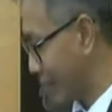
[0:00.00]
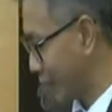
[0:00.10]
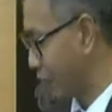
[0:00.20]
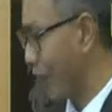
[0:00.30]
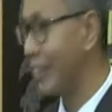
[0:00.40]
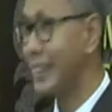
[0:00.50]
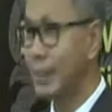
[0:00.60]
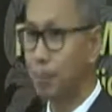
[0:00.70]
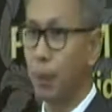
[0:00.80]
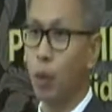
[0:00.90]
the very
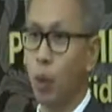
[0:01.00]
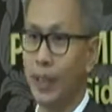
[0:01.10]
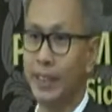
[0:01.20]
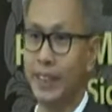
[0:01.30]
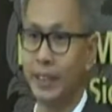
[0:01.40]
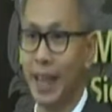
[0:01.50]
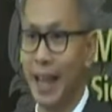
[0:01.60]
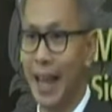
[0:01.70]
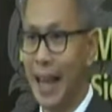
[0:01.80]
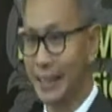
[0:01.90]
simple question
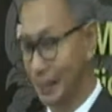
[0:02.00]
I asked.